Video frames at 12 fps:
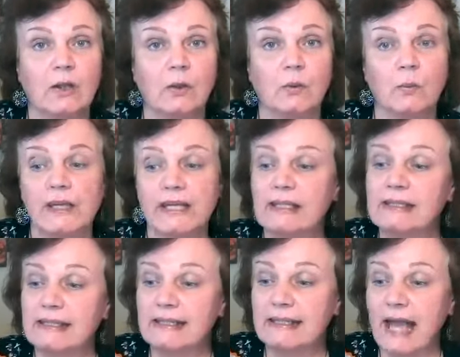we
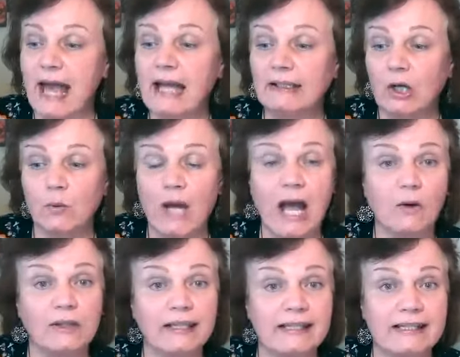did not go
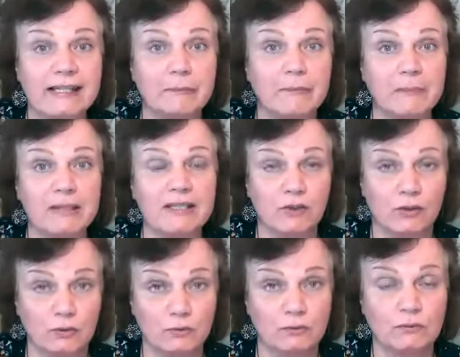out except maybe
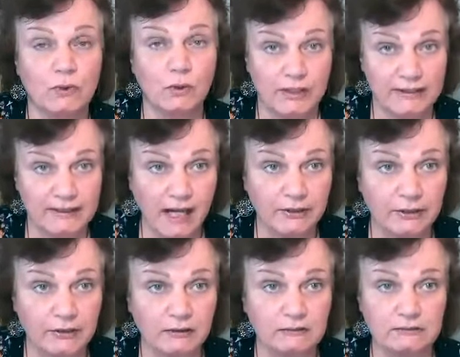to go to the
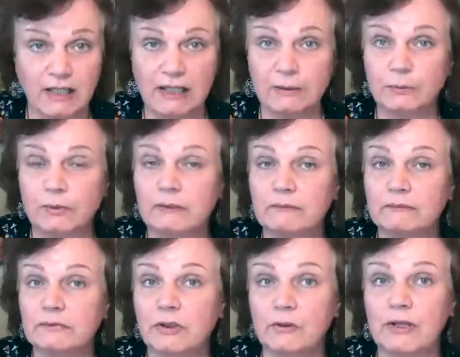doctor. I would
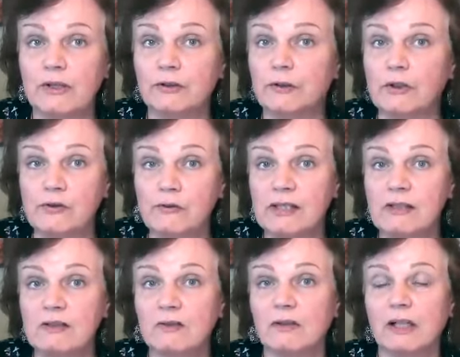go to the grocery
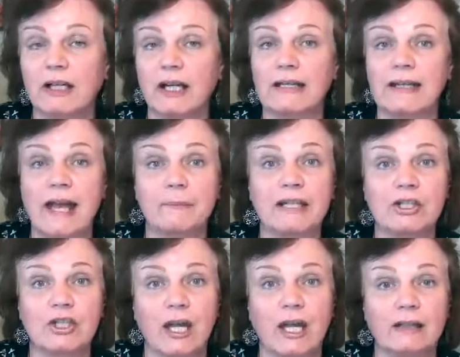store and not
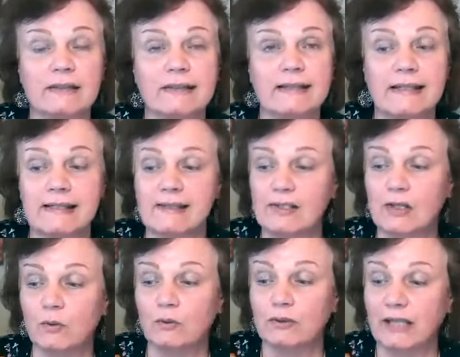much else. And
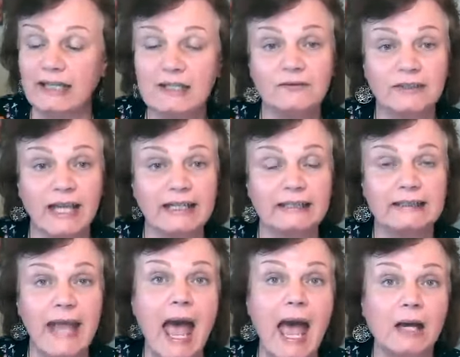so kind of like
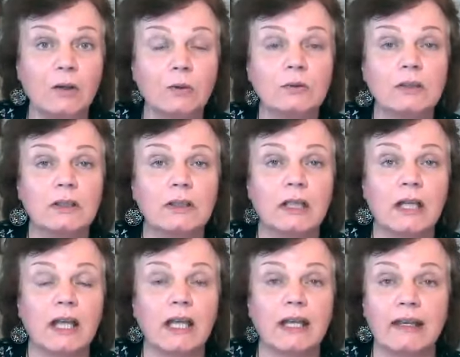now,
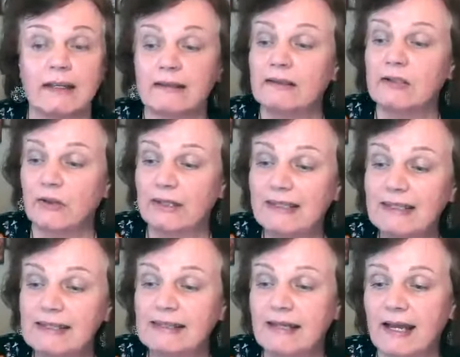during
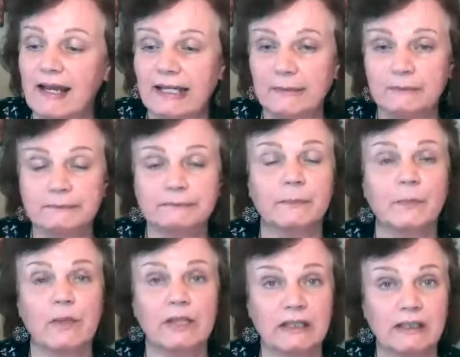this time,
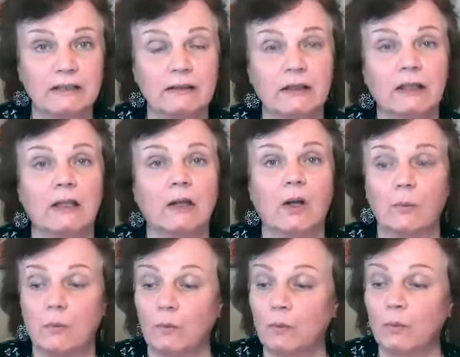we
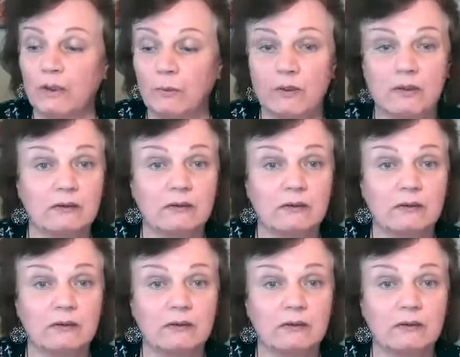were